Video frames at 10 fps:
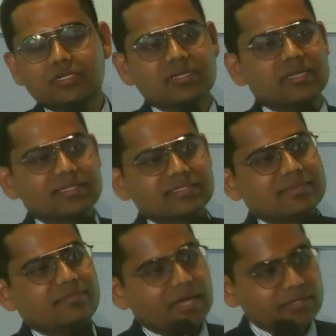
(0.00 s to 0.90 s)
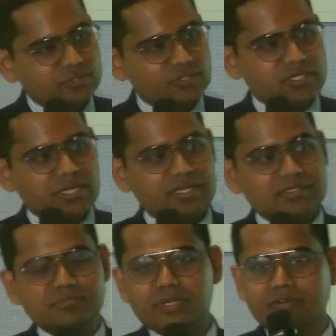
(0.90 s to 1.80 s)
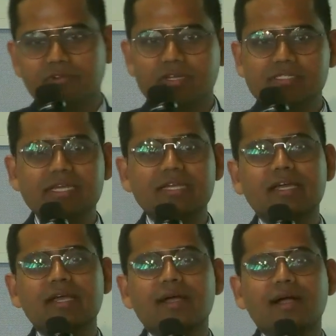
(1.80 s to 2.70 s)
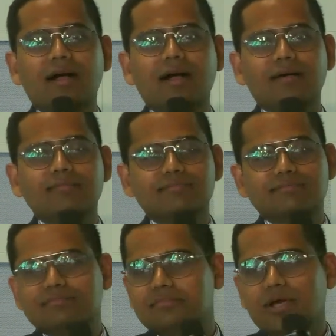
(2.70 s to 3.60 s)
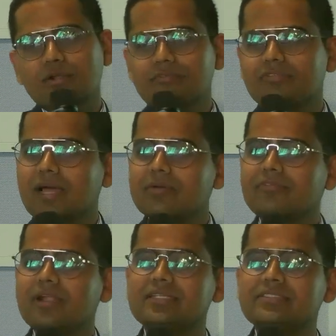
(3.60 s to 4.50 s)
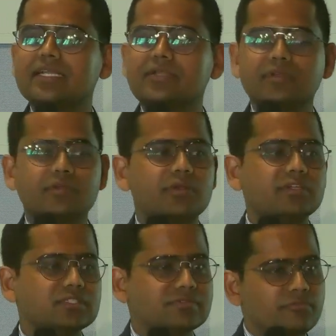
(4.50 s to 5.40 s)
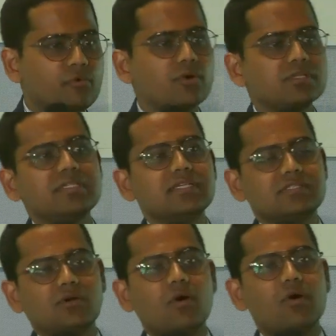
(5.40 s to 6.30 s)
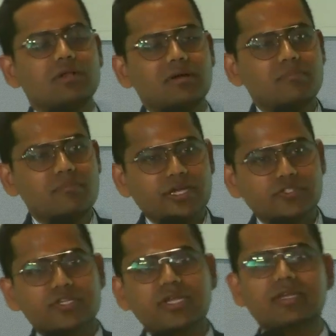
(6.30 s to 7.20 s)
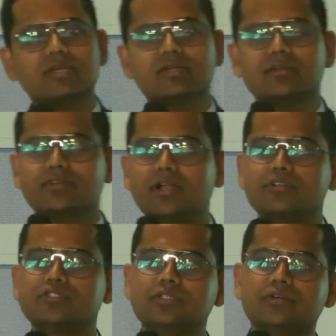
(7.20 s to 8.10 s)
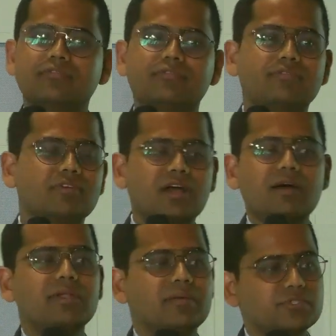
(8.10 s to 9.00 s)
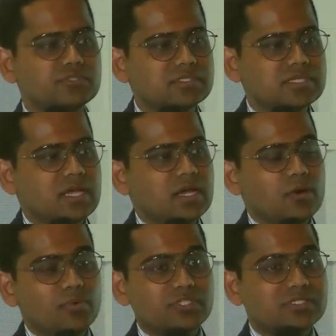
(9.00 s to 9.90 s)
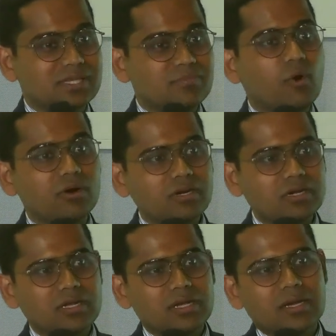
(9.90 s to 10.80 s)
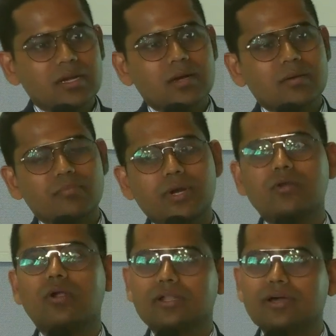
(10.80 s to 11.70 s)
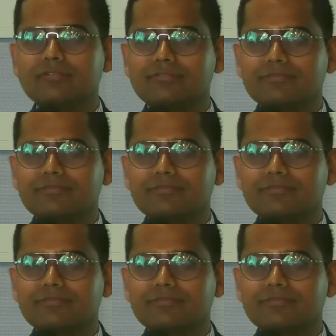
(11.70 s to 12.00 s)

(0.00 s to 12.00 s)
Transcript: gets managed, as Peter Drucker said. A lot of climate finance activity today just focuses on measuring reduction of carbon emissions, which is important, but not enough.